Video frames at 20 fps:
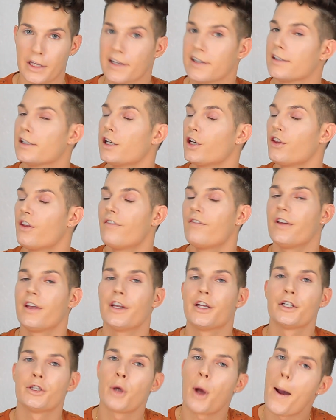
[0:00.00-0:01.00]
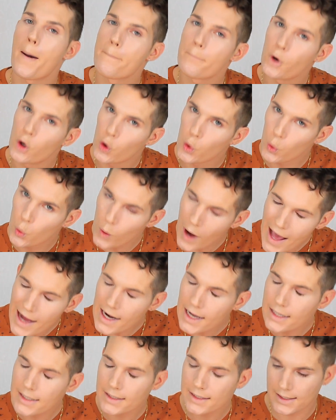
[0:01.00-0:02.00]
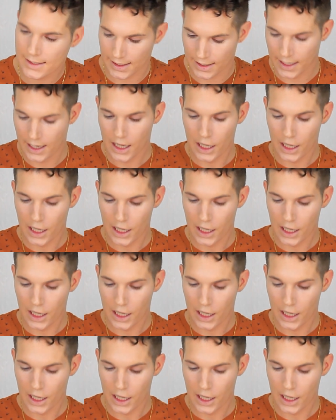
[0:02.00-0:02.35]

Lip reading: until the finished product.